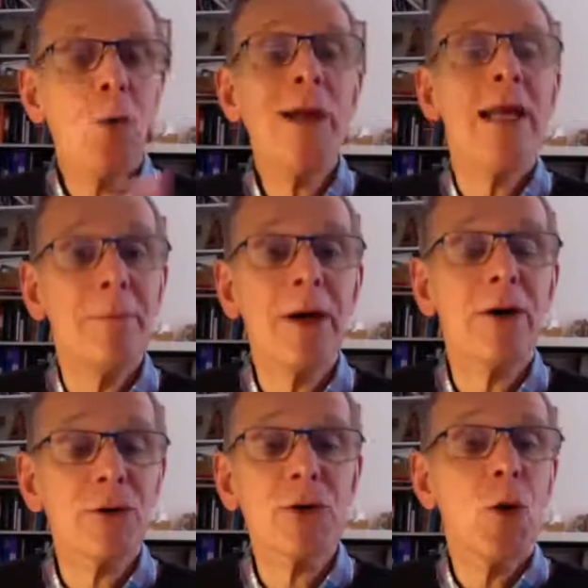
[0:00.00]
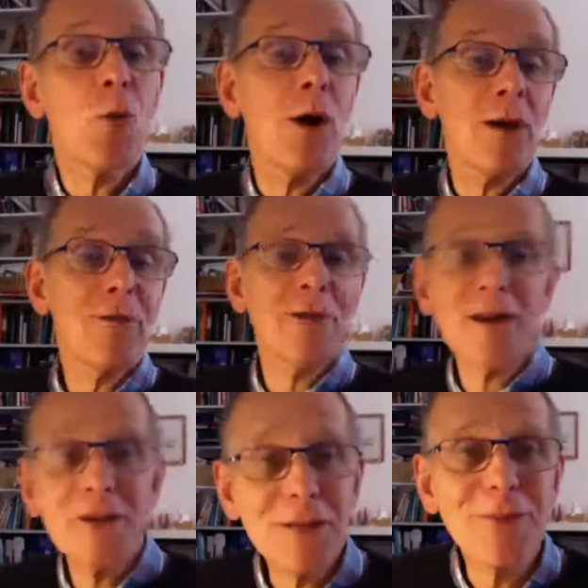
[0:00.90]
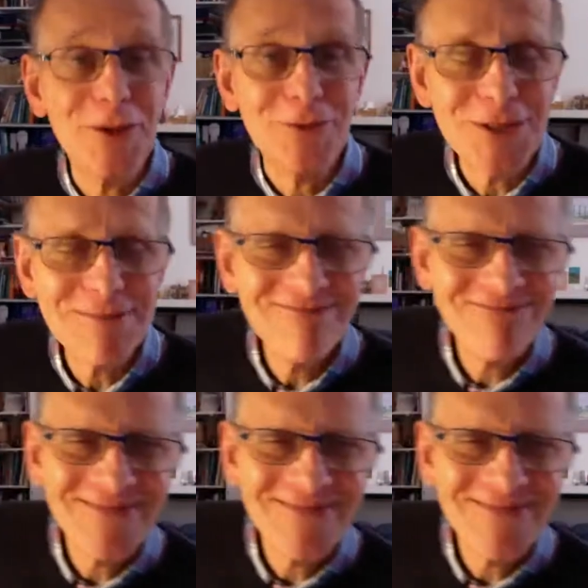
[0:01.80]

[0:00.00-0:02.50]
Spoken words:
we need miracles where the furniture moves.